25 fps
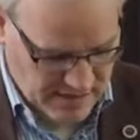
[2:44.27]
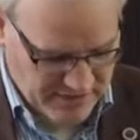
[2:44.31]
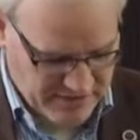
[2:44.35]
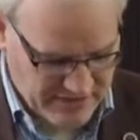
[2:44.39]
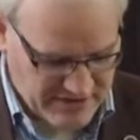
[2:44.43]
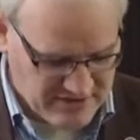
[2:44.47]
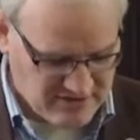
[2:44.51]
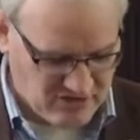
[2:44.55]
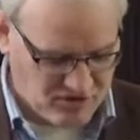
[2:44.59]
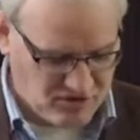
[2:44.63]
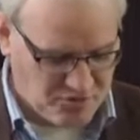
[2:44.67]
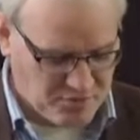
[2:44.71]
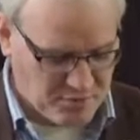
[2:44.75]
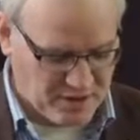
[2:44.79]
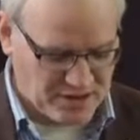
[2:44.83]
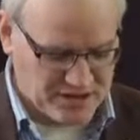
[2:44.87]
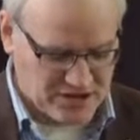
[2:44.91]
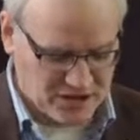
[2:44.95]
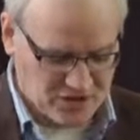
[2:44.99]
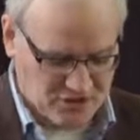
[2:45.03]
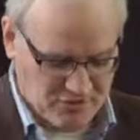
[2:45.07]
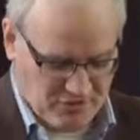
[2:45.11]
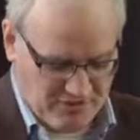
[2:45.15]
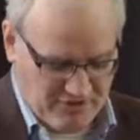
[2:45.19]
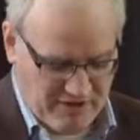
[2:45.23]
These
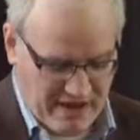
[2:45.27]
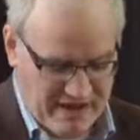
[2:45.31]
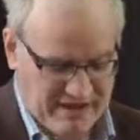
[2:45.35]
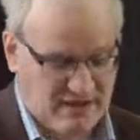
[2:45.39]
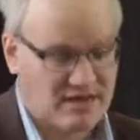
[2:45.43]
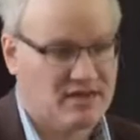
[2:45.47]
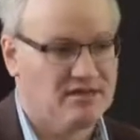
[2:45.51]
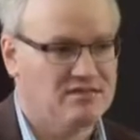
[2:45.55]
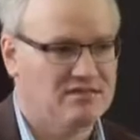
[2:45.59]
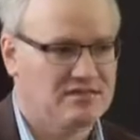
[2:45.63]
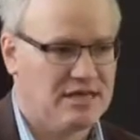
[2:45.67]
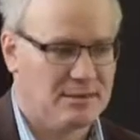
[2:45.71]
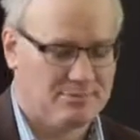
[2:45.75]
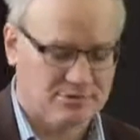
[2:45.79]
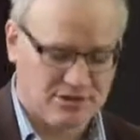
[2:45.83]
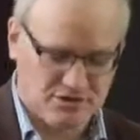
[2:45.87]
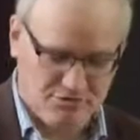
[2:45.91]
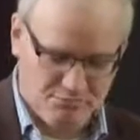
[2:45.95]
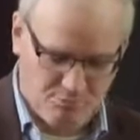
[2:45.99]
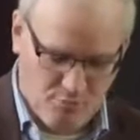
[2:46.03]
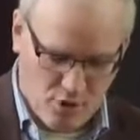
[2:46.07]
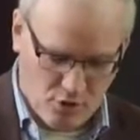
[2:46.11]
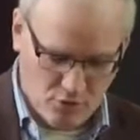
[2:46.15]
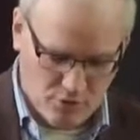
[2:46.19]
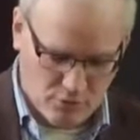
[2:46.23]
expressions reflect a conception
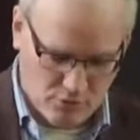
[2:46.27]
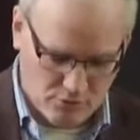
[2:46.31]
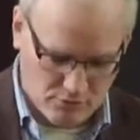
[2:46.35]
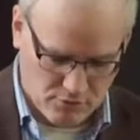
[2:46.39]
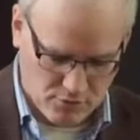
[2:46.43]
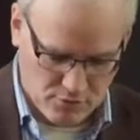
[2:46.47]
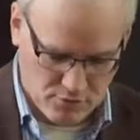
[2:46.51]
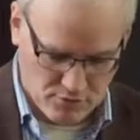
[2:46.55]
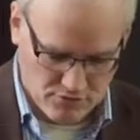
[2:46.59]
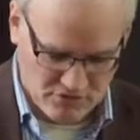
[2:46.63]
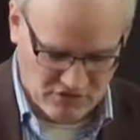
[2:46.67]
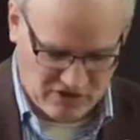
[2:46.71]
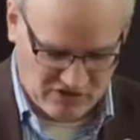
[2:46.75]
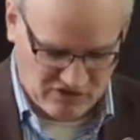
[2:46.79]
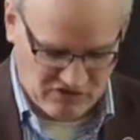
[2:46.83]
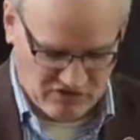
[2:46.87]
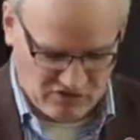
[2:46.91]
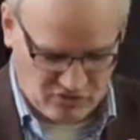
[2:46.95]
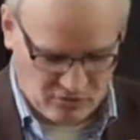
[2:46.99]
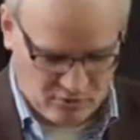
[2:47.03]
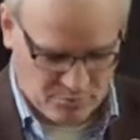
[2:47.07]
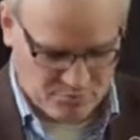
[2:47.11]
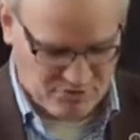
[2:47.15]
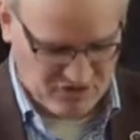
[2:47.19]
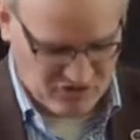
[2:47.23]
of moral rules as
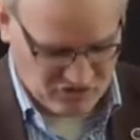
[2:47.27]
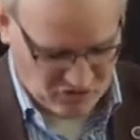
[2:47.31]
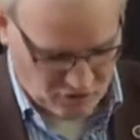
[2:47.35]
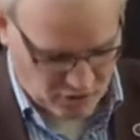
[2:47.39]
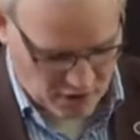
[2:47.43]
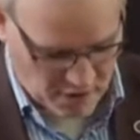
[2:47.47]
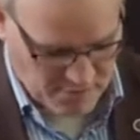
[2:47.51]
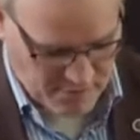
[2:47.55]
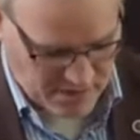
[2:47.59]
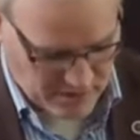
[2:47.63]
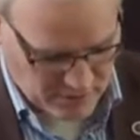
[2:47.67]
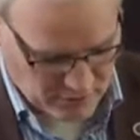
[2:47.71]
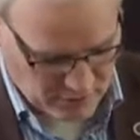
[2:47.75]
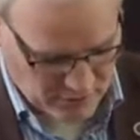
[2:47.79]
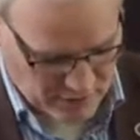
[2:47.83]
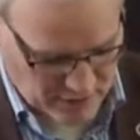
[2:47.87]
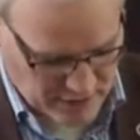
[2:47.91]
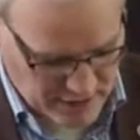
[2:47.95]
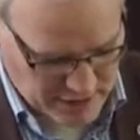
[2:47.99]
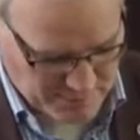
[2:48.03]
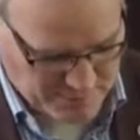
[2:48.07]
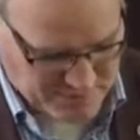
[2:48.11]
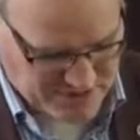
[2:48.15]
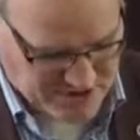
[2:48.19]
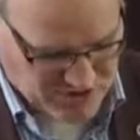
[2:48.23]
it prescribing, not
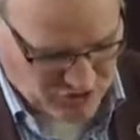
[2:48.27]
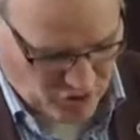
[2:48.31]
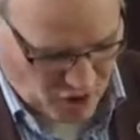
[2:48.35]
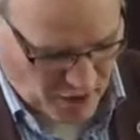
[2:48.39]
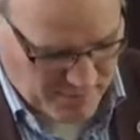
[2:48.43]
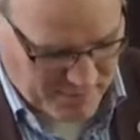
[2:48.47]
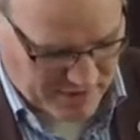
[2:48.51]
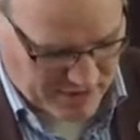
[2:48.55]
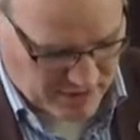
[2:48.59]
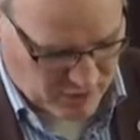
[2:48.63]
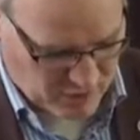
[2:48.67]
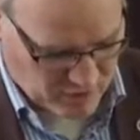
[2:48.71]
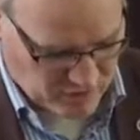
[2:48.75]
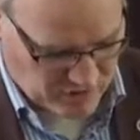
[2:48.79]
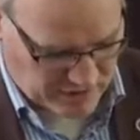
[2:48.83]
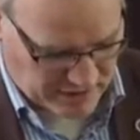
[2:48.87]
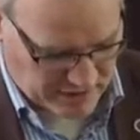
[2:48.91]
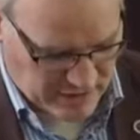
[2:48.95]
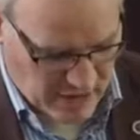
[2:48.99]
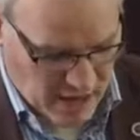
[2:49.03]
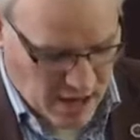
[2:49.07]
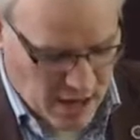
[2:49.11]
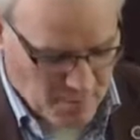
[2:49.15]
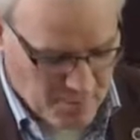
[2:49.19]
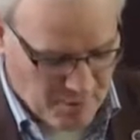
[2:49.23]
only prescribing
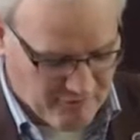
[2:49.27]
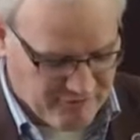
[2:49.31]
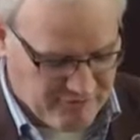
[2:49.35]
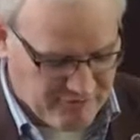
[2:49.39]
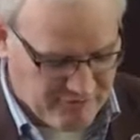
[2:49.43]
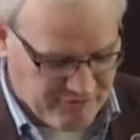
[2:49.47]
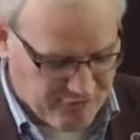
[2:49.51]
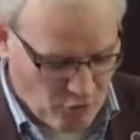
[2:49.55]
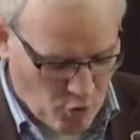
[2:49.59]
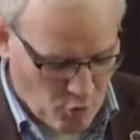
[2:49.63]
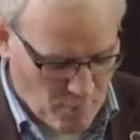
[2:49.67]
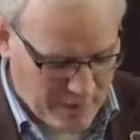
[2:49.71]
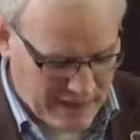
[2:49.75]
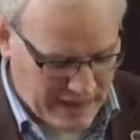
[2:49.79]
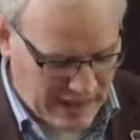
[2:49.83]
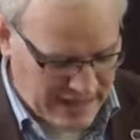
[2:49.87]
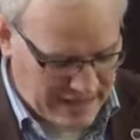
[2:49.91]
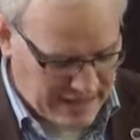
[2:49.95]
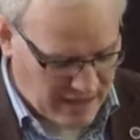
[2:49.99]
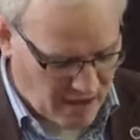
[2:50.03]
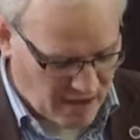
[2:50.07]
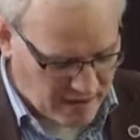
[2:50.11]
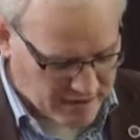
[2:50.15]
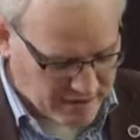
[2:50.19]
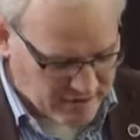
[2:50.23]
conduct, but forming a
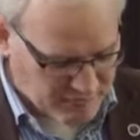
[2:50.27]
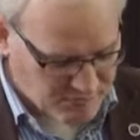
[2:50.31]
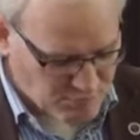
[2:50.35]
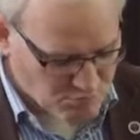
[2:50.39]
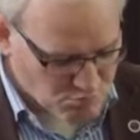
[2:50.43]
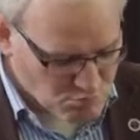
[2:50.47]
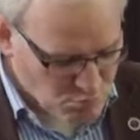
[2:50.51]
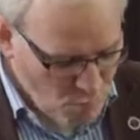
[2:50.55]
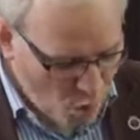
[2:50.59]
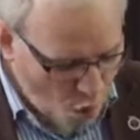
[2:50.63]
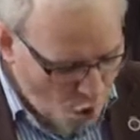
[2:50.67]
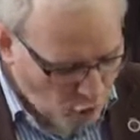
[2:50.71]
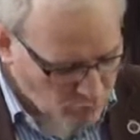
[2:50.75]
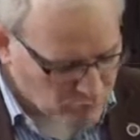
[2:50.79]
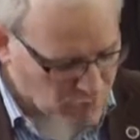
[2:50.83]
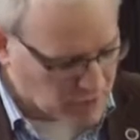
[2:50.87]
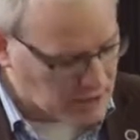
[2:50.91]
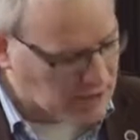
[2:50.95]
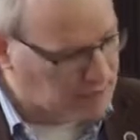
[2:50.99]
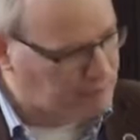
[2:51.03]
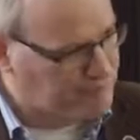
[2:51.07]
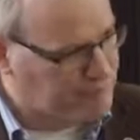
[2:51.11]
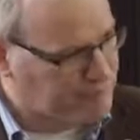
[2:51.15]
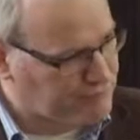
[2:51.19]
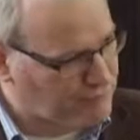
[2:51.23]
kind of
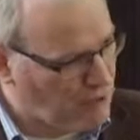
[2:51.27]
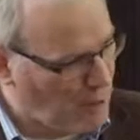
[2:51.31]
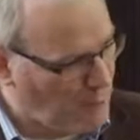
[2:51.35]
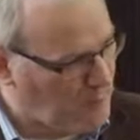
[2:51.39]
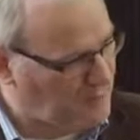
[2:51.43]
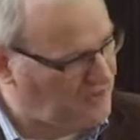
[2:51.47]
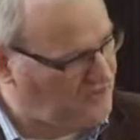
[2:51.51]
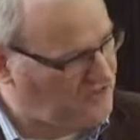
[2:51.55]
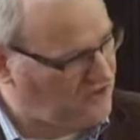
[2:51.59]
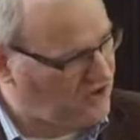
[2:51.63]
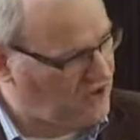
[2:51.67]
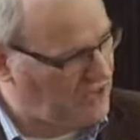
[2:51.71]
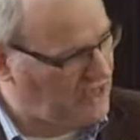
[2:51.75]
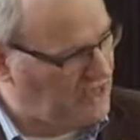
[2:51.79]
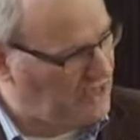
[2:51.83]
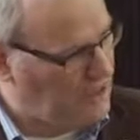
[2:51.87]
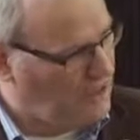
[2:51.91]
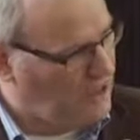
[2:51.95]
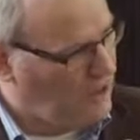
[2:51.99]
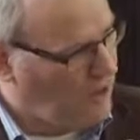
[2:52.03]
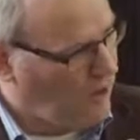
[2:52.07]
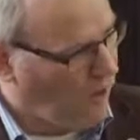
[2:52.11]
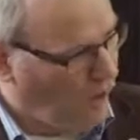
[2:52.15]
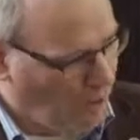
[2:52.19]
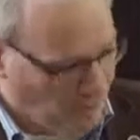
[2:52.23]
moral
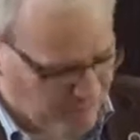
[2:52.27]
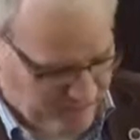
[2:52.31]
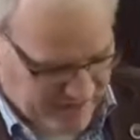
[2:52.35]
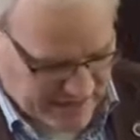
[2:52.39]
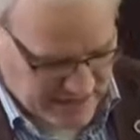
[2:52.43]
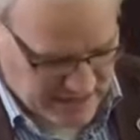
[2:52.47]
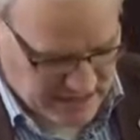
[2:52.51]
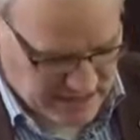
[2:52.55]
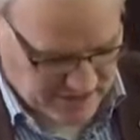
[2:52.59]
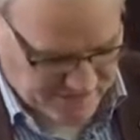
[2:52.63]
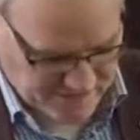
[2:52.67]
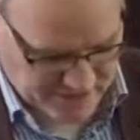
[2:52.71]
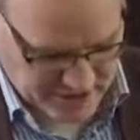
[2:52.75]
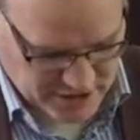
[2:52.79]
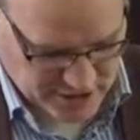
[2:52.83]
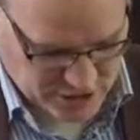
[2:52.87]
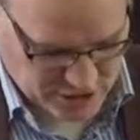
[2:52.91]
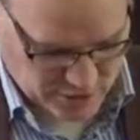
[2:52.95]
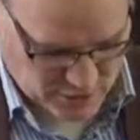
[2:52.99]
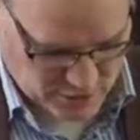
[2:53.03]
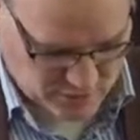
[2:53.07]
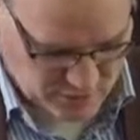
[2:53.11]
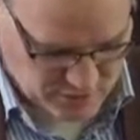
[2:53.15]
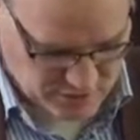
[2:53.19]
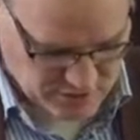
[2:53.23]
property of
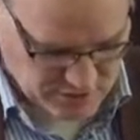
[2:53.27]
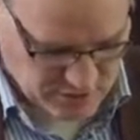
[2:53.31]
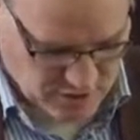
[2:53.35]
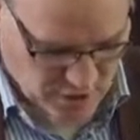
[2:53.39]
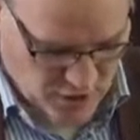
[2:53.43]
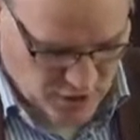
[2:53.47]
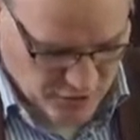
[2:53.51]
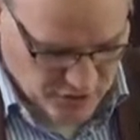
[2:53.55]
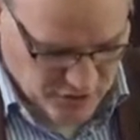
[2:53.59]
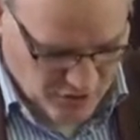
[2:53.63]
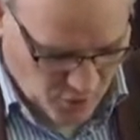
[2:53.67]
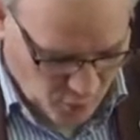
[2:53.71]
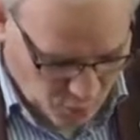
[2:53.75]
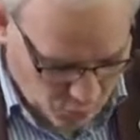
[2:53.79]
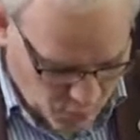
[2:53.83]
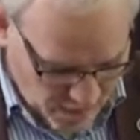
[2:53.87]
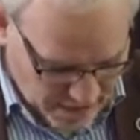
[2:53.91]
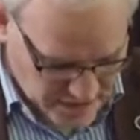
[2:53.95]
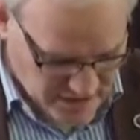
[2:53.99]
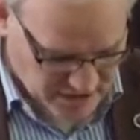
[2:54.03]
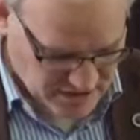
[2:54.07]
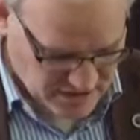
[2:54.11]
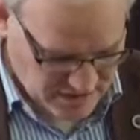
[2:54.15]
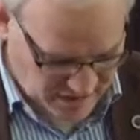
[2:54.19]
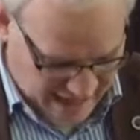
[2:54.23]
individuals to
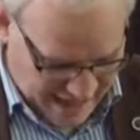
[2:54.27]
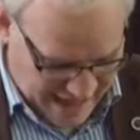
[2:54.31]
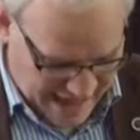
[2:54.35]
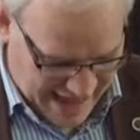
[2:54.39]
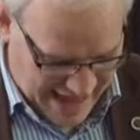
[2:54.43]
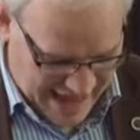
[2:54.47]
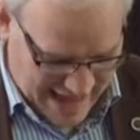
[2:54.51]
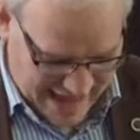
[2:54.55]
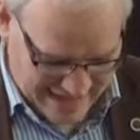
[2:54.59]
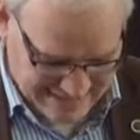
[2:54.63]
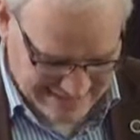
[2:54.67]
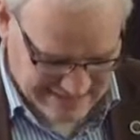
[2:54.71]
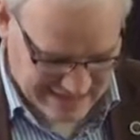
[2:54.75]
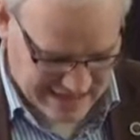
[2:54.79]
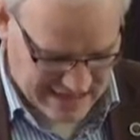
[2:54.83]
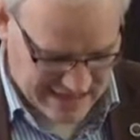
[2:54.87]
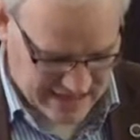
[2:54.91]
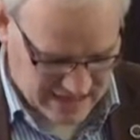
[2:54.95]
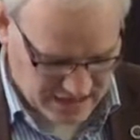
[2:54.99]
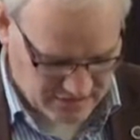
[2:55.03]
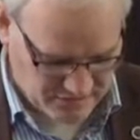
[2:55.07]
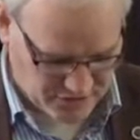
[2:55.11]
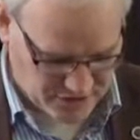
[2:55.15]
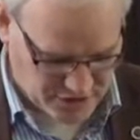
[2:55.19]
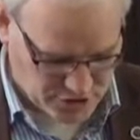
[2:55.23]
which they as
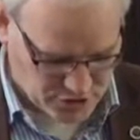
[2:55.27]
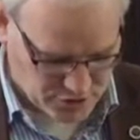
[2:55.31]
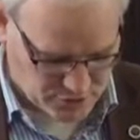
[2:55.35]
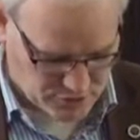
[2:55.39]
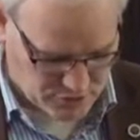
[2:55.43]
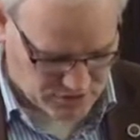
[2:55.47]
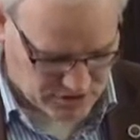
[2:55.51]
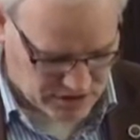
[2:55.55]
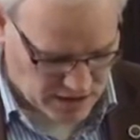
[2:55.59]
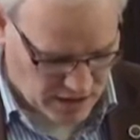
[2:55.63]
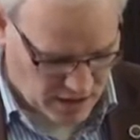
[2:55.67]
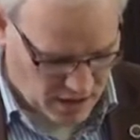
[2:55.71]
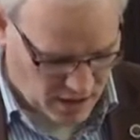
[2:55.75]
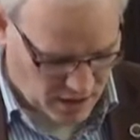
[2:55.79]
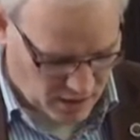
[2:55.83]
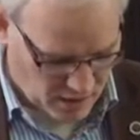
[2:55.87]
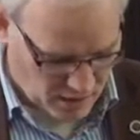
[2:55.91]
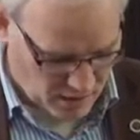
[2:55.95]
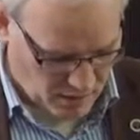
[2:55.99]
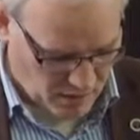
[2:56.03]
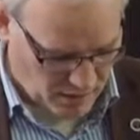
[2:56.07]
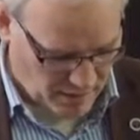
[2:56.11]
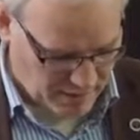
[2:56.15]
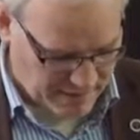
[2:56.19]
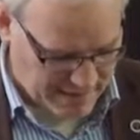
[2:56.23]
individuals
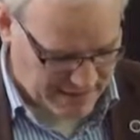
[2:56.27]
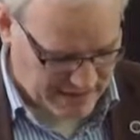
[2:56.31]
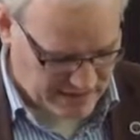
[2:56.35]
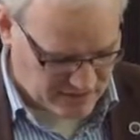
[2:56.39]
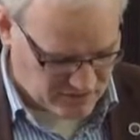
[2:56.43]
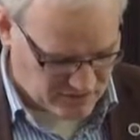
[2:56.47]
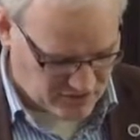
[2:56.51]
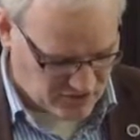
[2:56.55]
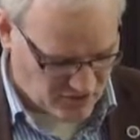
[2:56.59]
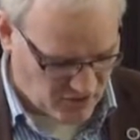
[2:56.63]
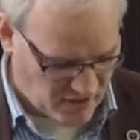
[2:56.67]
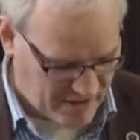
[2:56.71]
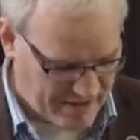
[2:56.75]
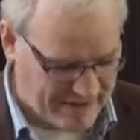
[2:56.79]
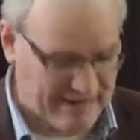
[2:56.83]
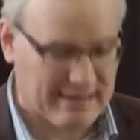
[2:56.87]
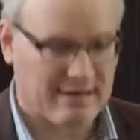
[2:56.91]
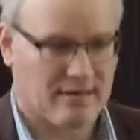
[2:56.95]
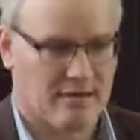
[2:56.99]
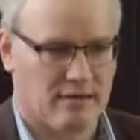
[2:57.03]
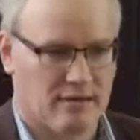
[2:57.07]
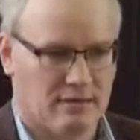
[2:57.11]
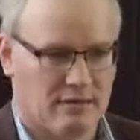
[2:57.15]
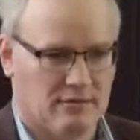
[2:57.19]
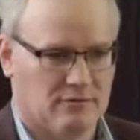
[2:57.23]
are
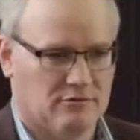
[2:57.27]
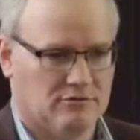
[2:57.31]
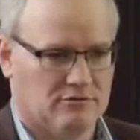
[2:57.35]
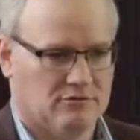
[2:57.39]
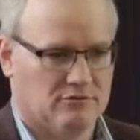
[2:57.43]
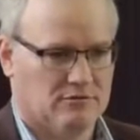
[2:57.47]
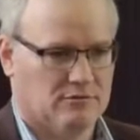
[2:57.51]
entitled.